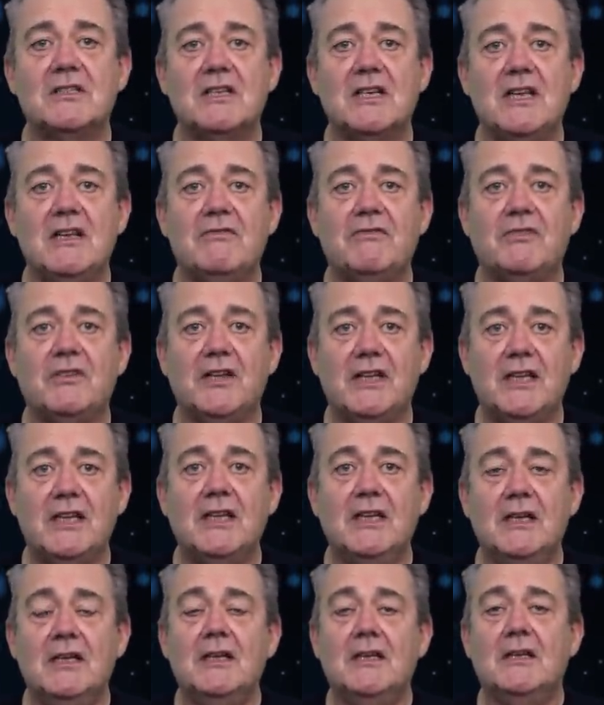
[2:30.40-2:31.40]
delivery,
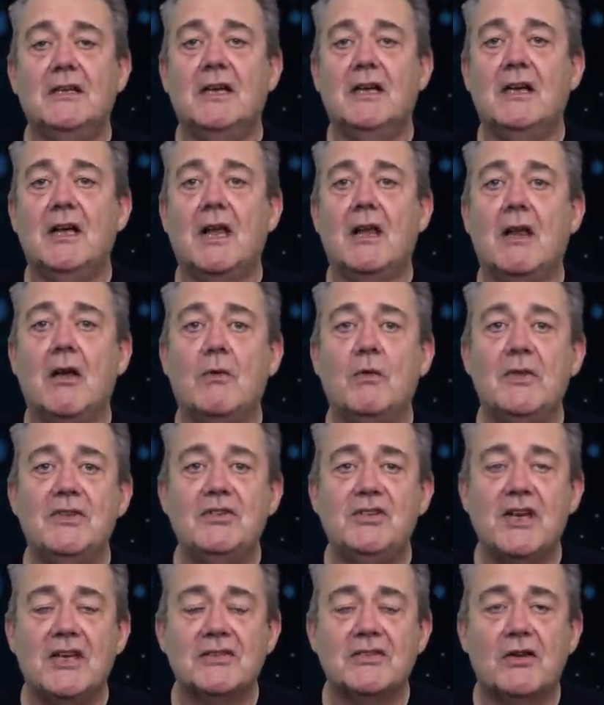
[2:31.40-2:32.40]
along with
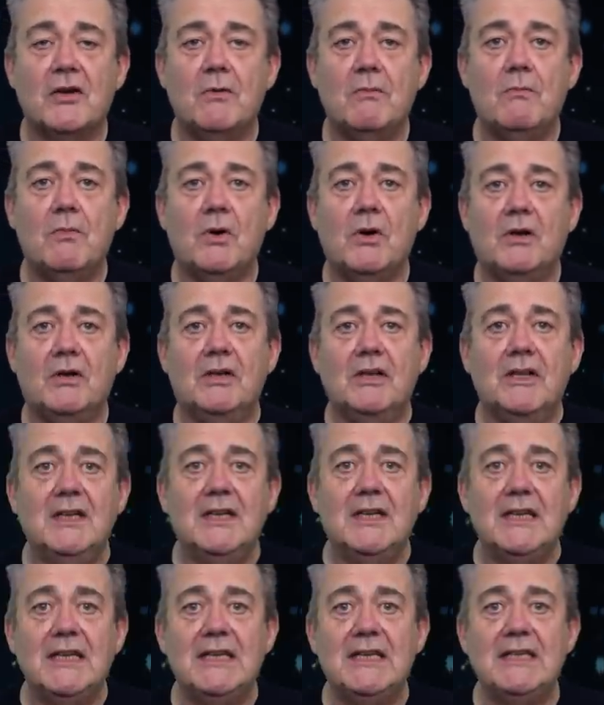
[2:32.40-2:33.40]
Jez Humber,
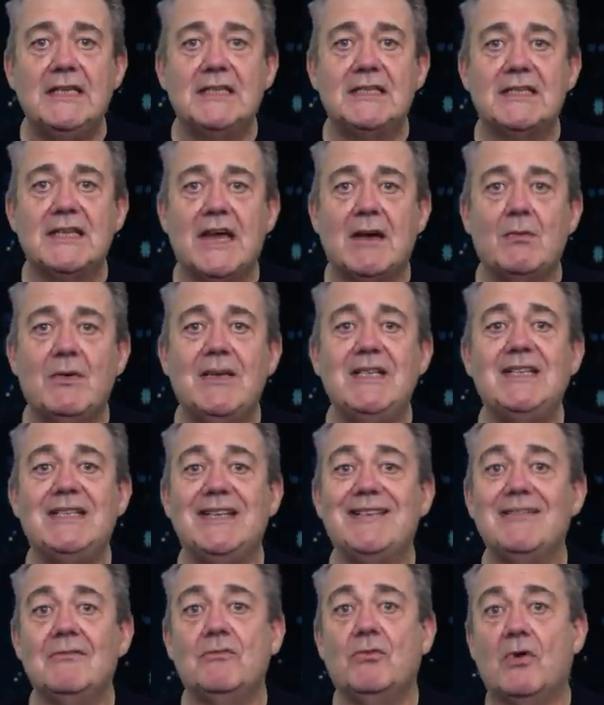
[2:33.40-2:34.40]
is that we
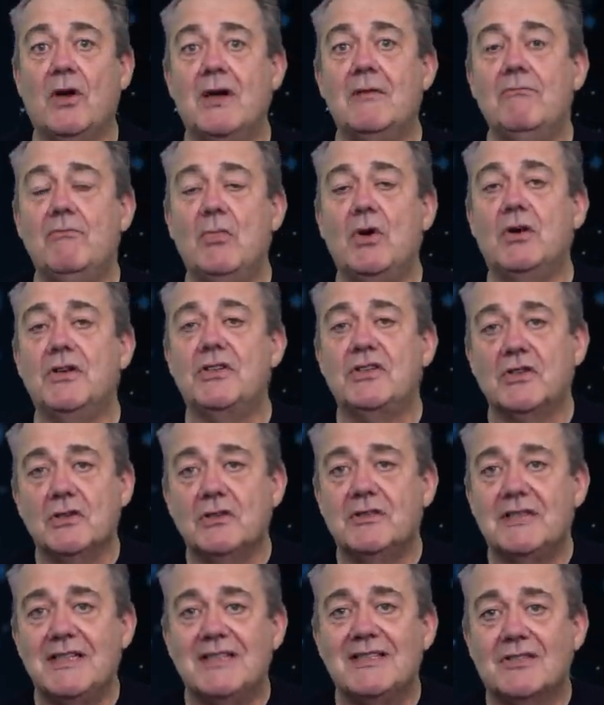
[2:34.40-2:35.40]
didn't write much
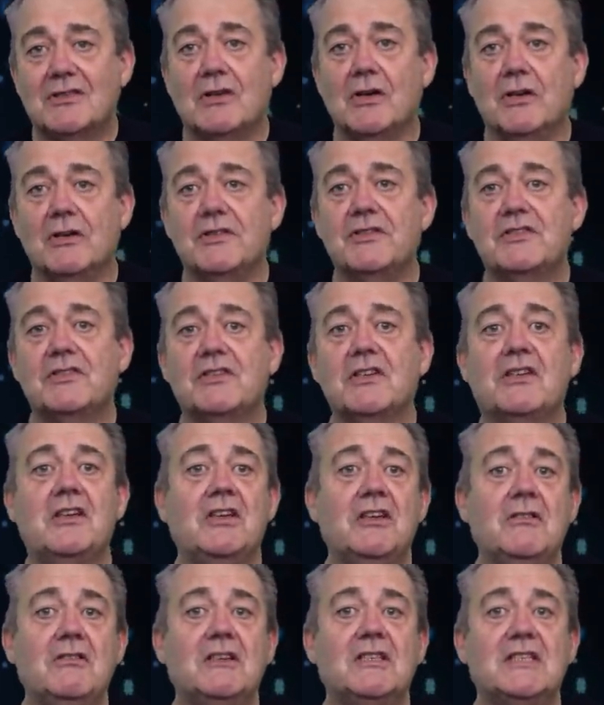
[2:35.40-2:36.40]
or discuss
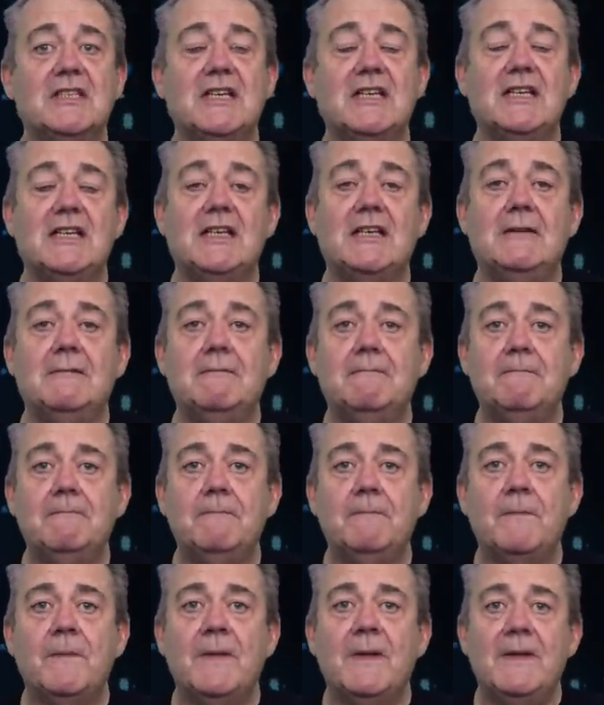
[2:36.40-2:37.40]
security in it.
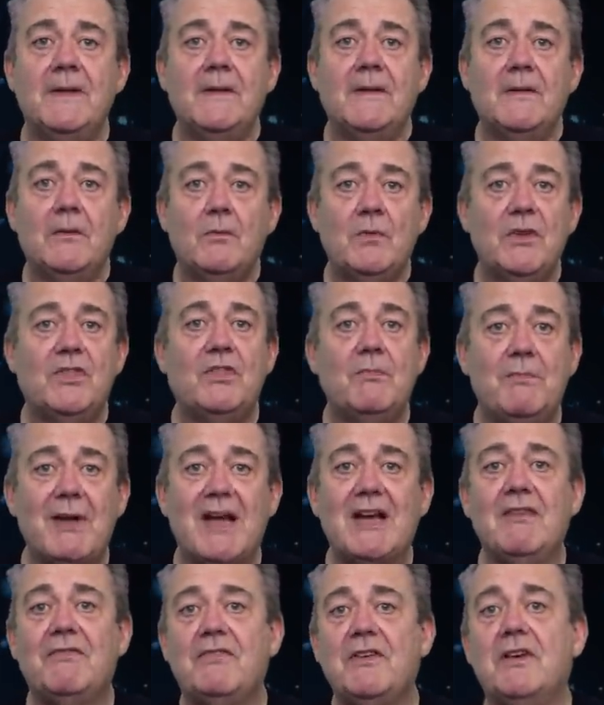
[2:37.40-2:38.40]
With the
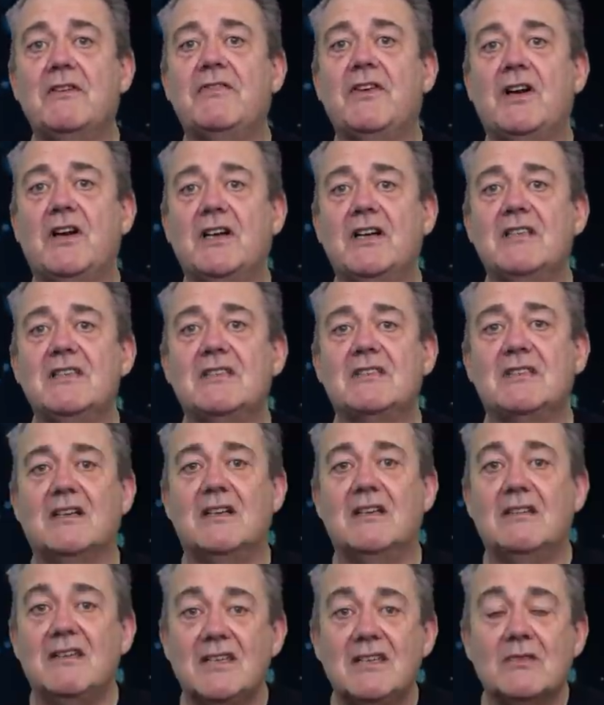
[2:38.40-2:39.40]
benefit of
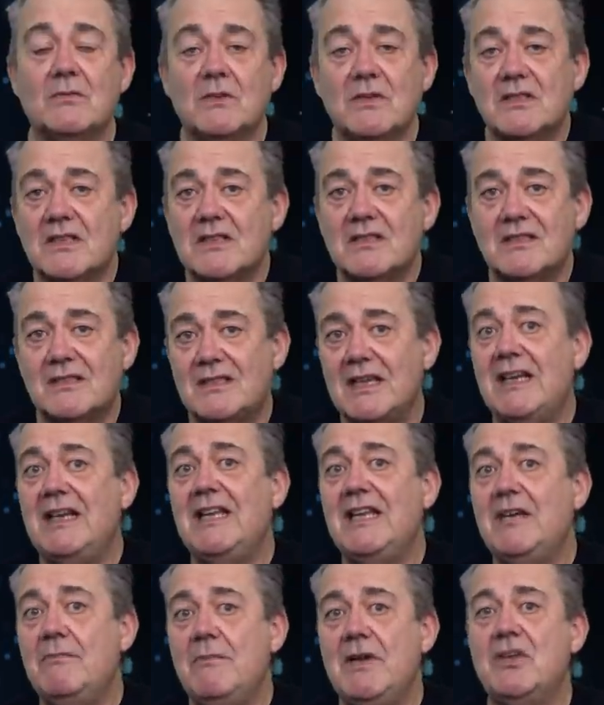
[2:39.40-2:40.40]
hindsight, this was a
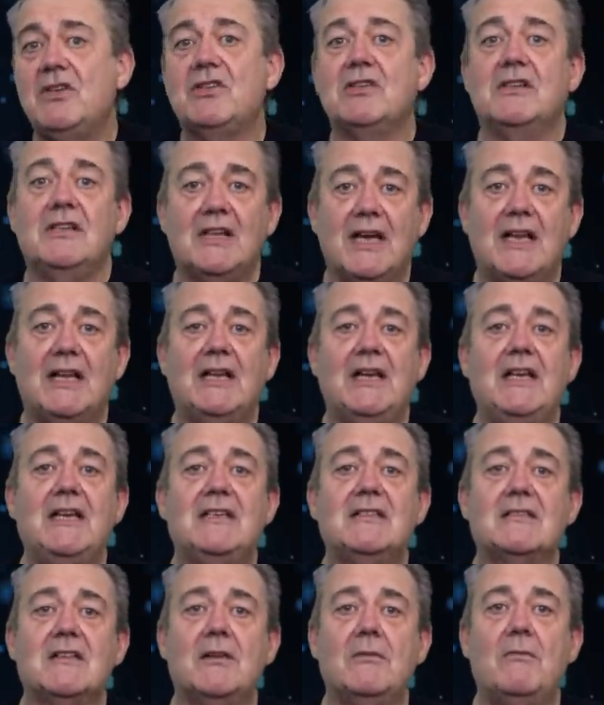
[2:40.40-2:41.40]
silly omission, at
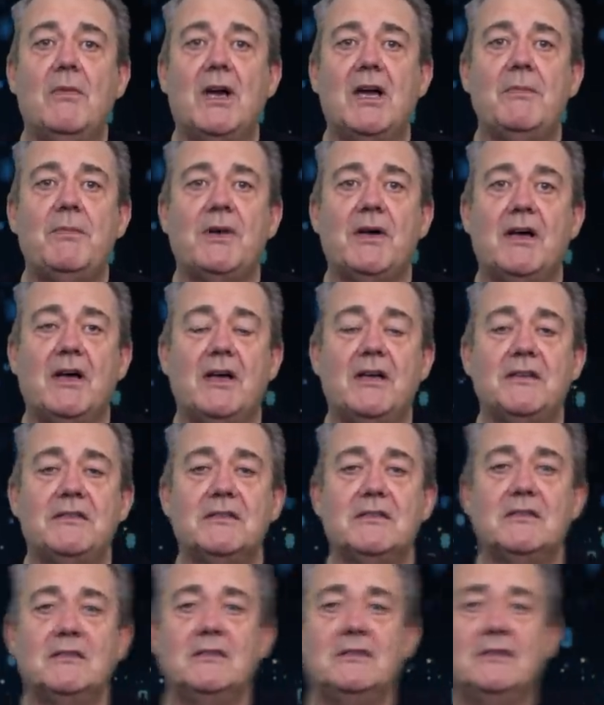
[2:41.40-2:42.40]
least on my part.